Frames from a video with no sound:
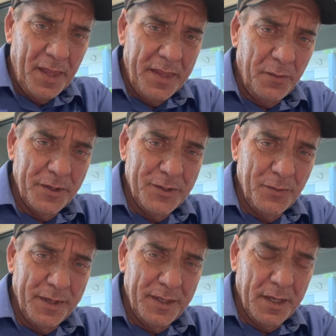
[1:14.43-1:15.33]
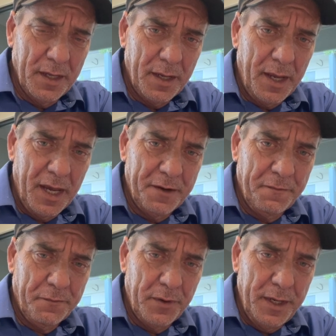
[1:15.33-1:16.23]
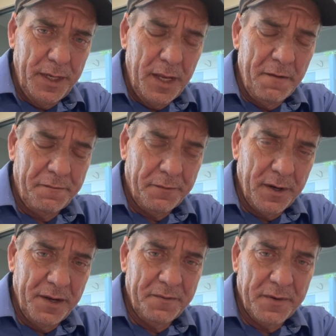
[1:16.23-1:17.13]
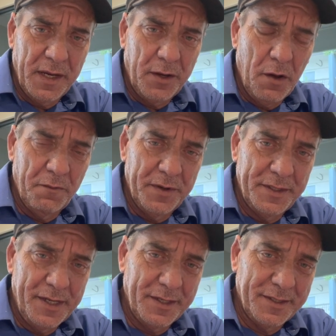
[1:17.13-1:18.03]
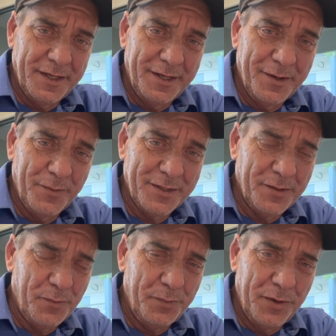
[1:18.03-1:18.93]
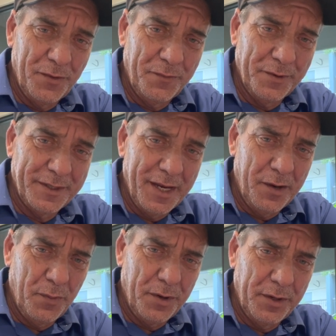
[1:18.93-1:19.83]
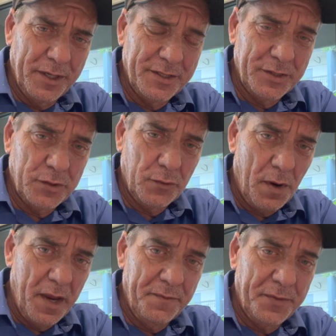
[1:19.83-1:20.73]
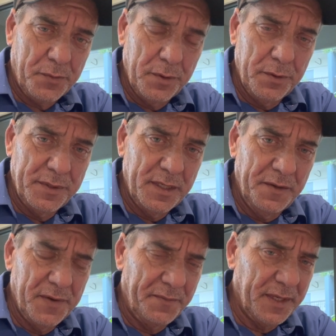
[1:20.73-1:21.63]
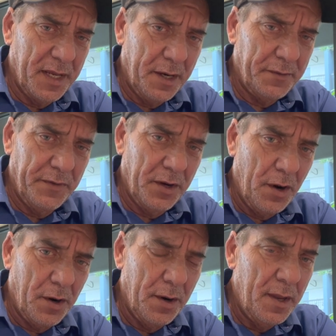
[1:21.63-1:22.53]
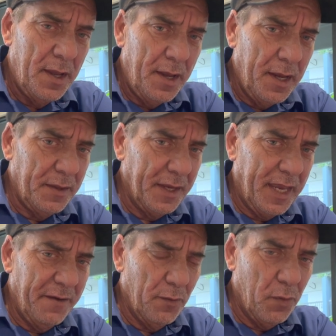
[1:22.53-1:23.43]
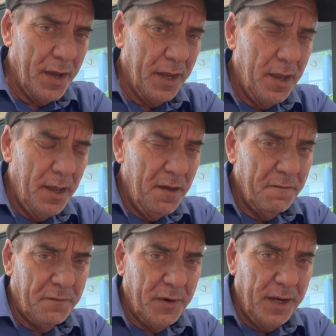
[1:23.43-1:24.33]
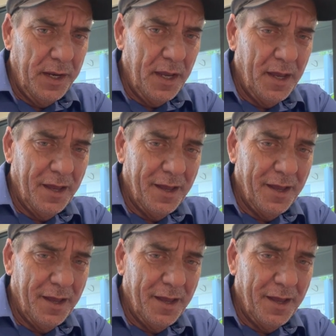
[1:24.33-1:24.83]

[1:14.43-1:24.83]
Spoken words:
They were doing had free COVID testing. It was a beautiful day where you could just drive through. Didn't even have to get out of your car, and they gave away free